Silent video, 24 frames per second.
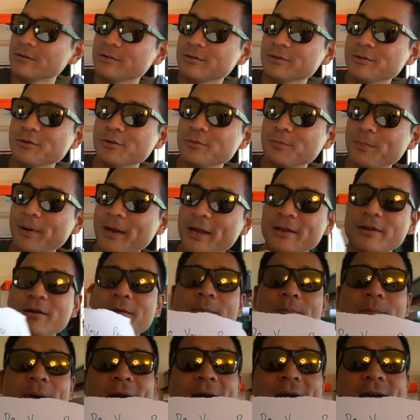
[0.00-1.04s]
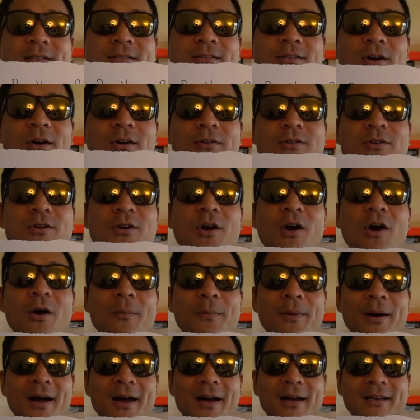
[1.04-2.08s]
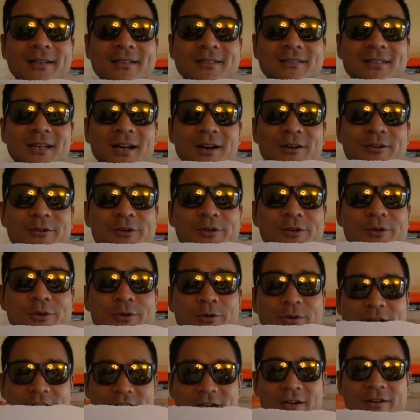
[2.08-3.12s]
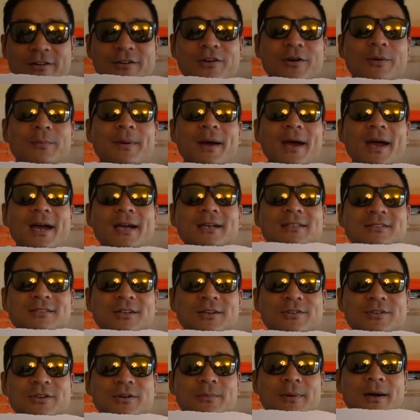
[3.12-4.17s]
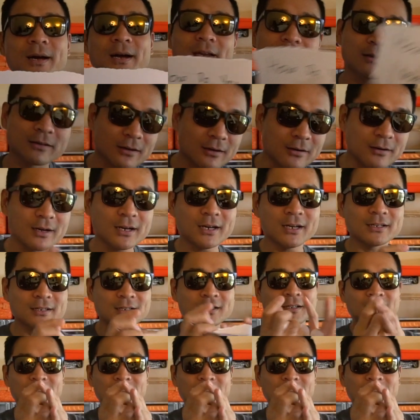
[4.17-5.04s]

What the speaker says: do you pack your bags on your bikes? How do you carry your bags on your bike? Alright.